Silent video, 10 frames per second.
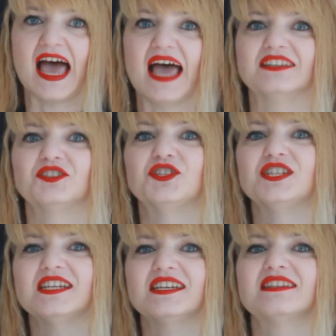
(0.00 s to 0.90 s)
and
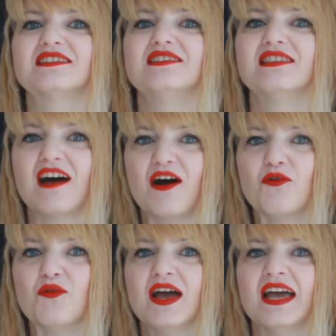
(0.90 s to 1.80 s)
she is
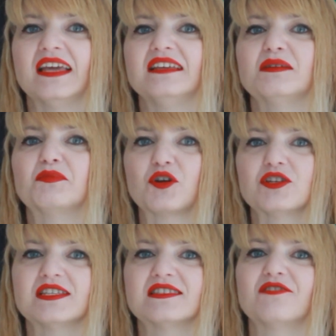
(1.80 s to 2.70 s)
now in the
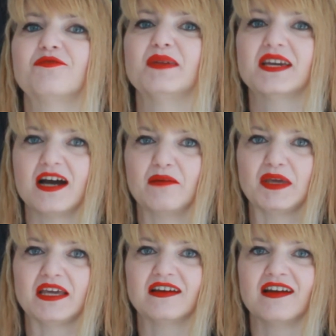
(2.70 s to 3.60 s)
process of
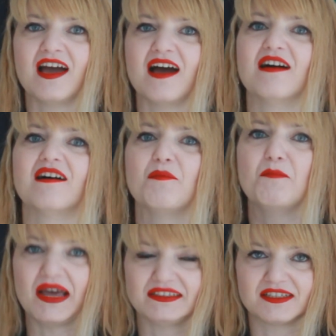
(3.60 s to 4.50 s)
becoming a
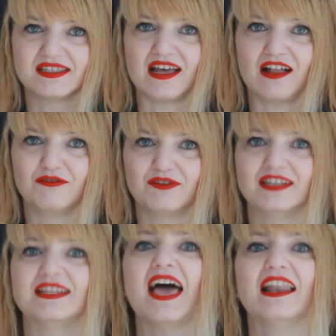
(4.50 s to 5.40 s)
better self,
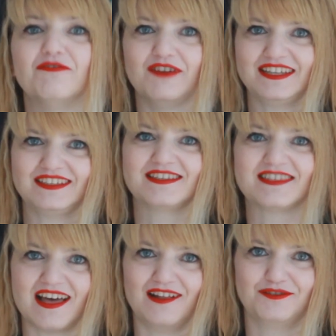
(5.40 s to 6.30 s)
an elevated
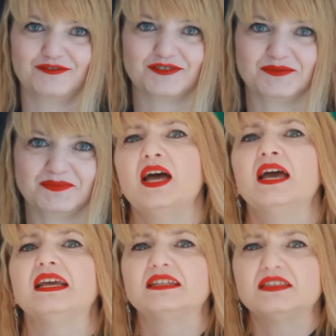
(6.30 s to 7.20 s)
self.
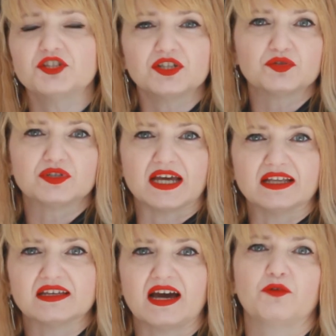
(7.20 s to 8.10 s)
In addition to
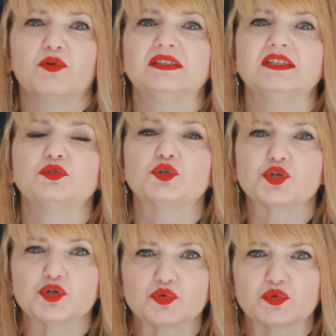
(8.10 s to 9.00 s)
that, I wanted to
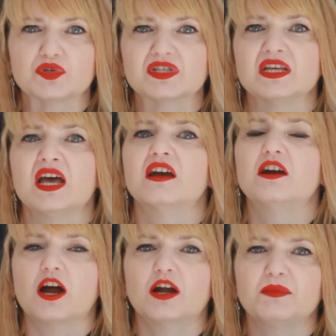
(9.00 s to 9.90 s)
choose
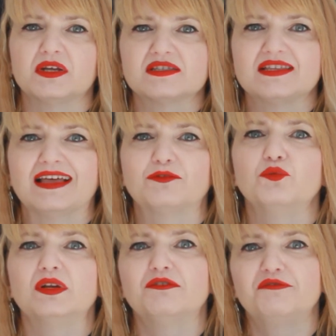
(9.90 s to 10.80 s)
garments that
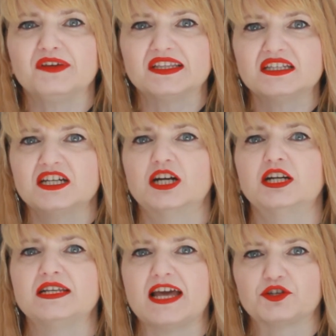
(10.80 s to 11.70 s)
will fit her
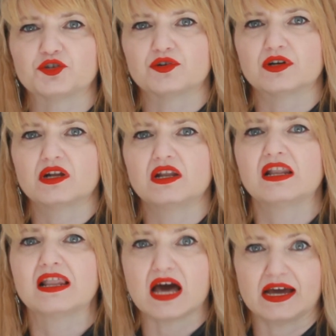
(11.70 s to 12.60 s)
natural
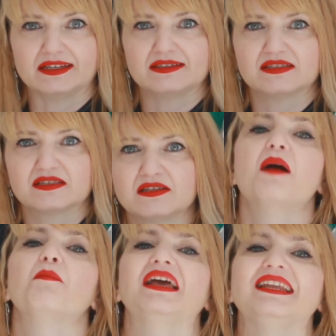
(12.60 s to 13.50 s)
lines.
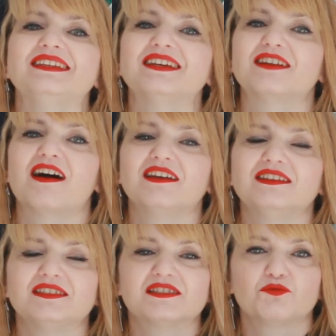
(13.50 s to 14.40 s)
My lady
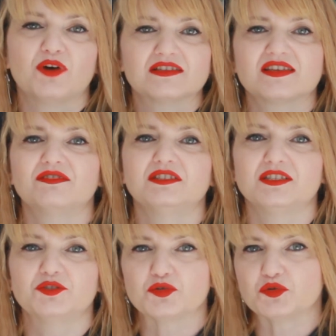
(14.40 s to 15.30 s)
client is
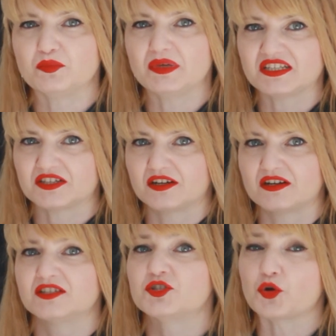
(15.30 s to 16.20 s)
172
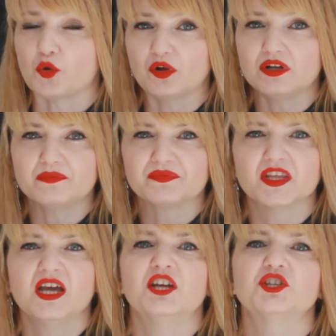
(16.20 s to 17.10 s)
meter tall.
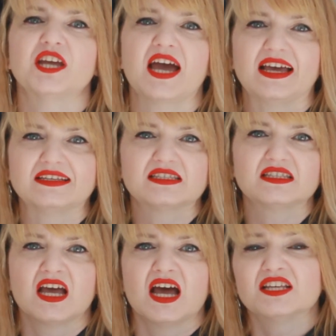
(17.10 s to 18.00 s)
She has
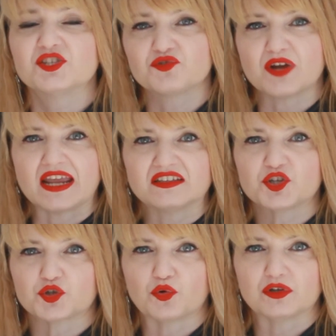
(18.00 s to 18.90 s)
straight
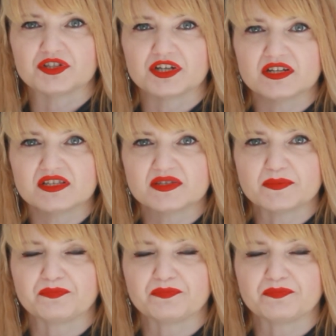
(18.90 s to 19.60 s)
shoulders.